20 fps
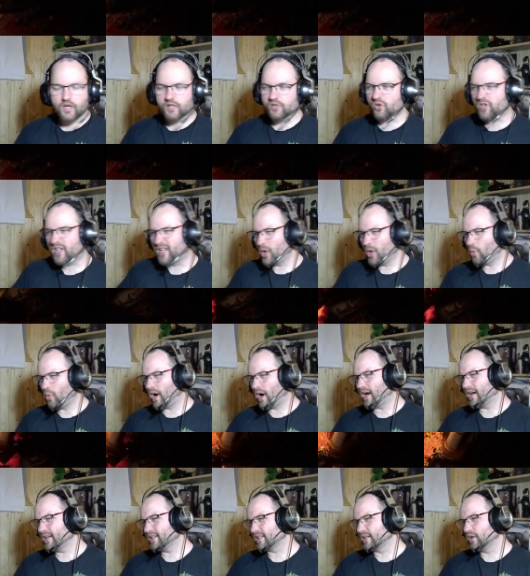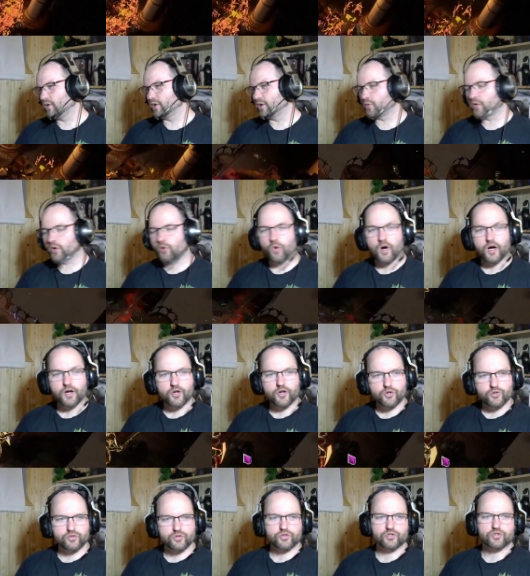So gear-wise, though, it
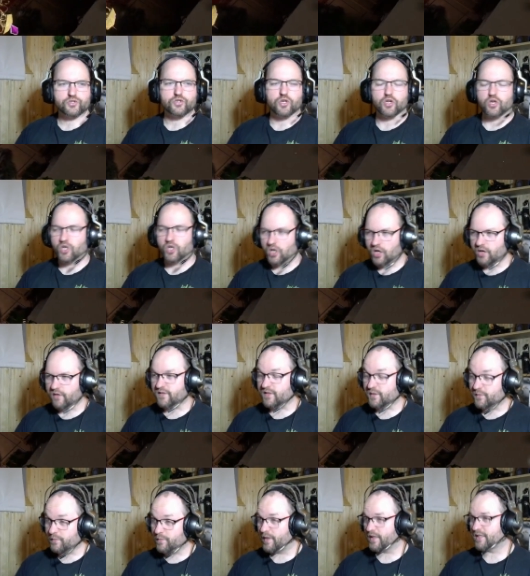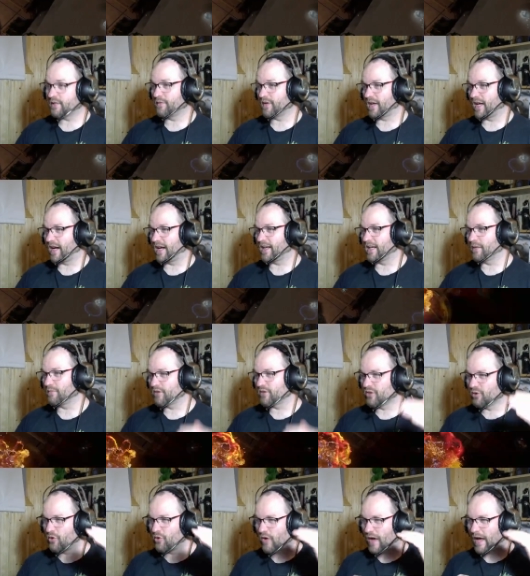requires a lot of specific items,
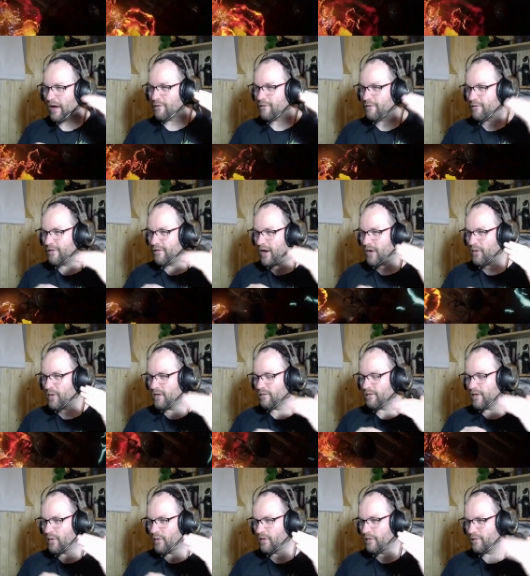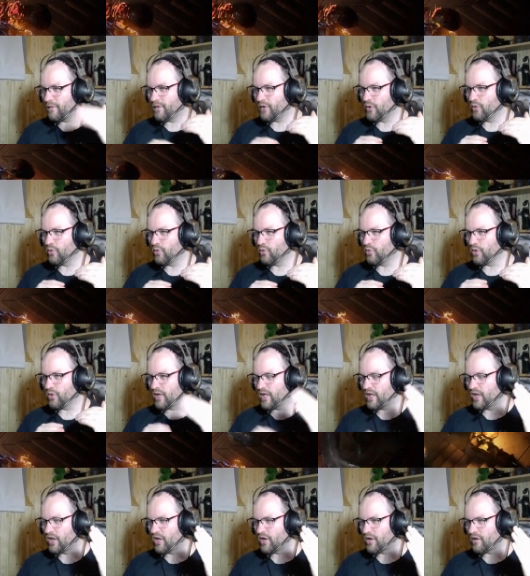so you have very few
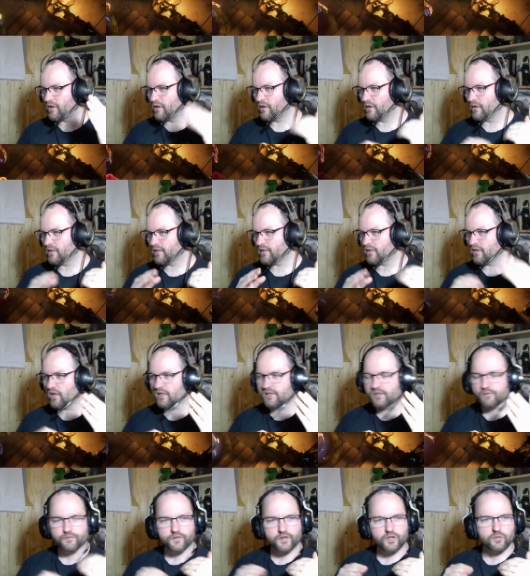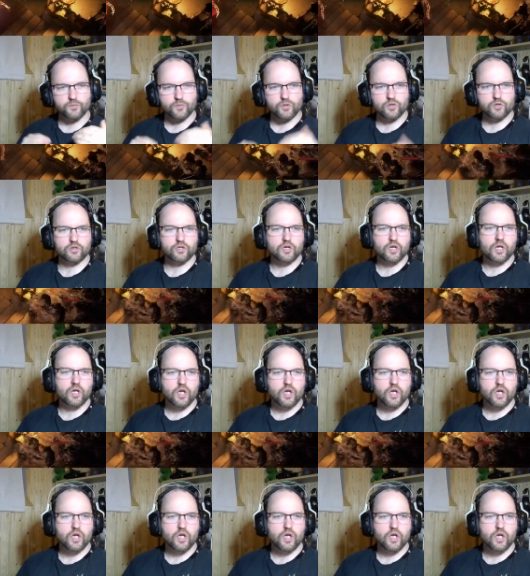gear slots available